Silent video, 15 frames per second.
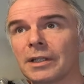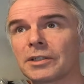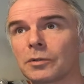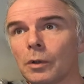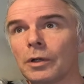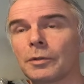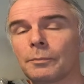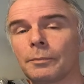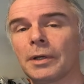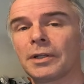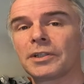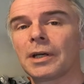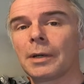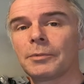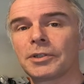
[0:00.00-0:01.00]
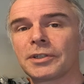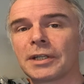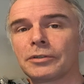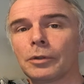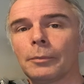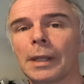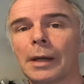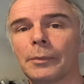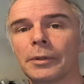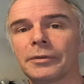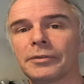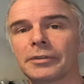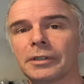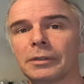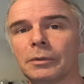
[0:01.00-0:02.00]
takes quite a bit of time to set up that
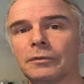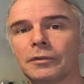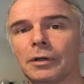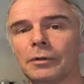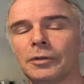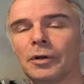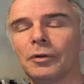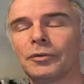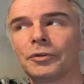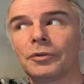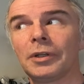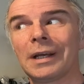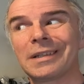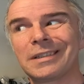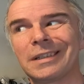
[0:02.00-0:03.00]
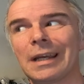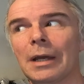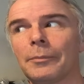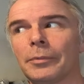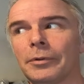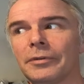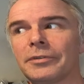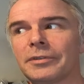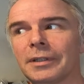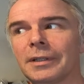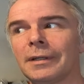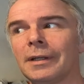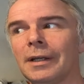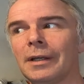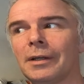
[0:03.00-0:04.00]
one. So we've not not done it as yet, but
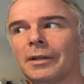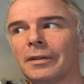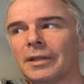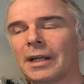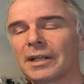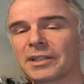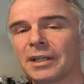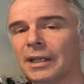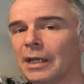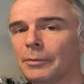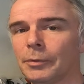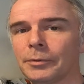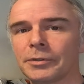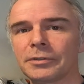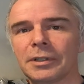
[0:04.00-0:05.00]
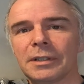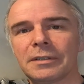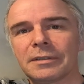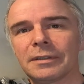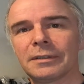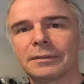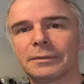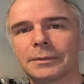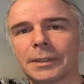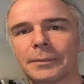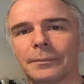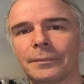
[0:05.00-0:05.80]
uh, the decks are here, but we just need to.